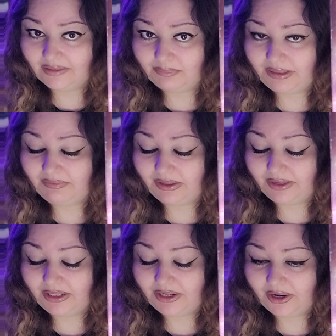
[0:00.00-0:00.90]
Be
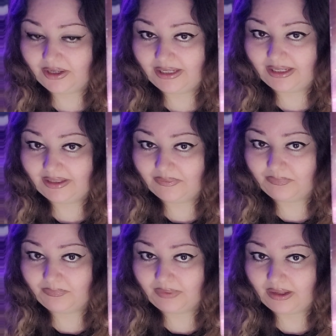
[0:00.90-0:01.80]
very guarded
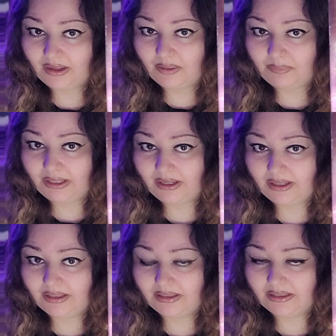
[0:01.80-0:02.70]

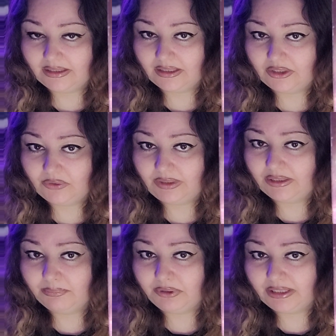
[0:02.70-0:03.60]
because you need
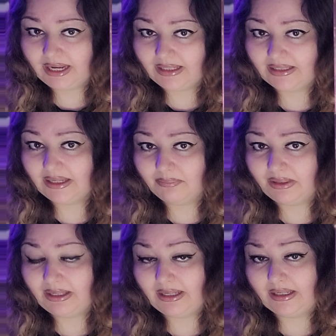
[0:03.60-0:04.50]
to protect
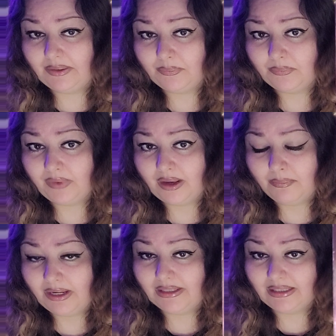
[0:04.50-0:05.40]
something
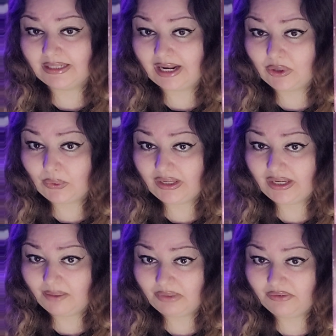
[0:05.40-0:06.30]
because it's not only
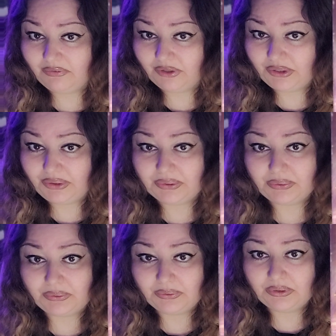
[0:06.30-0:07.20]
coming for you,
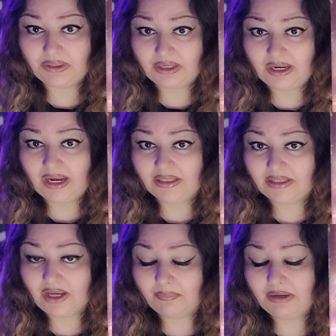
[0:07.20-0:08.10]
it's
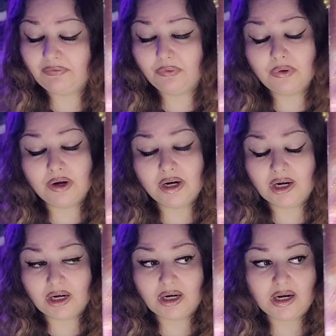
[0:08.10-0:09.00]
coming
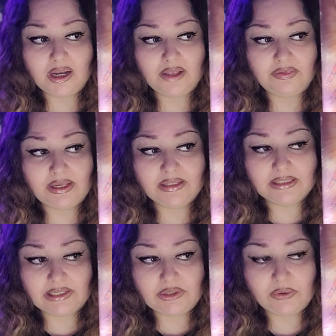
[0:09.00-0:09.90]
for things
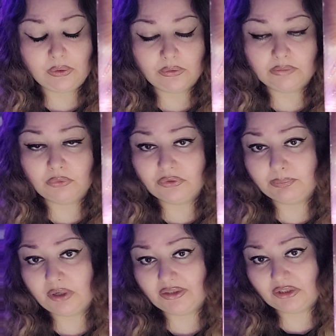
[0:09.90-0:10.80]
that you hold most
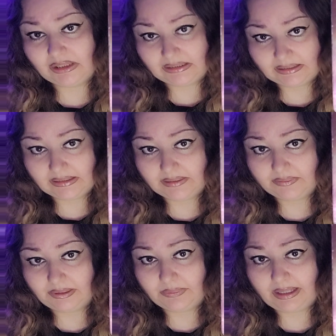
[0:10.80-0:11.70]
precious.
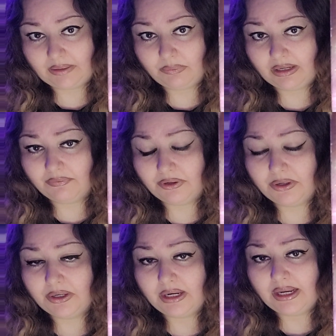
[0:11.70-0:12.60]
All right?
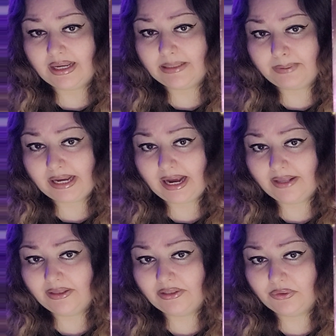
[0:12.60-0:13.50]
Whatever is
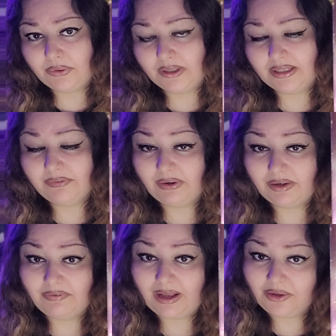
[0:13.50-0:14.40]
behind the door is very
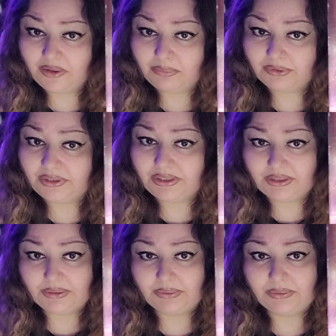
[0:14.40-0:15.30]
valuable to
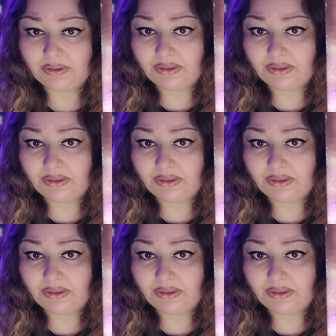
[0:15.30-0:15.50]
you.